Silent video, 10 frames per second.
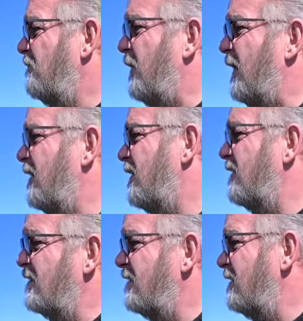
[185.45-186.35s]
but
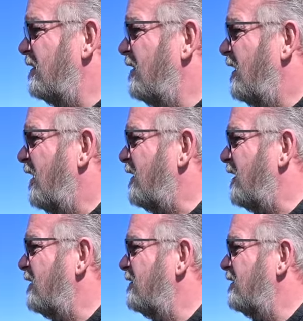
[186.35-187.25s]
I
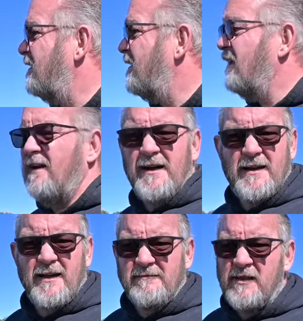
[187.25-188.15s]
don't know. I
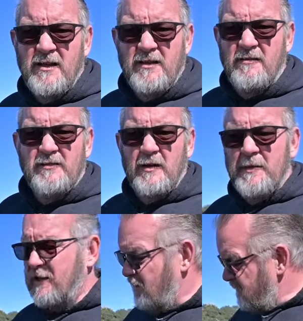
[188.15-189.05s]
don't know, you tell
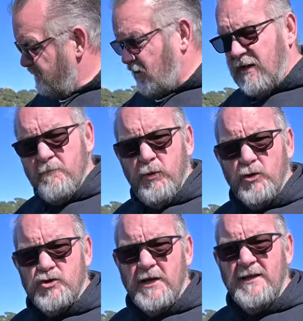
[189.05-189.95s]
me, guys. I've done it in
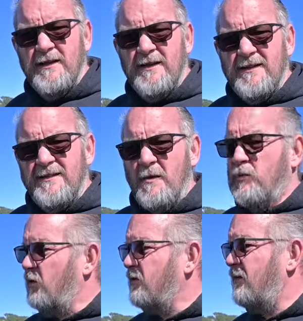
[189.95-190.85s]
portrait, no
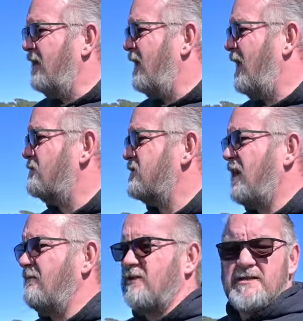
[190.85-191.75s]
point doing it in
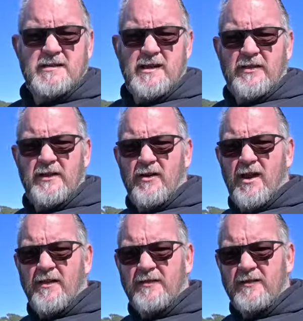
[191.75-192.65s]
landscape because there's nothing on
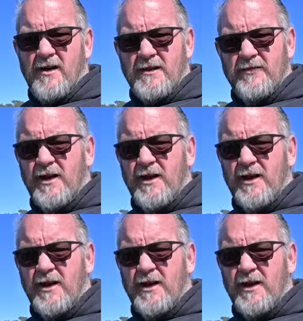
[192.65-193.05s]
either side of the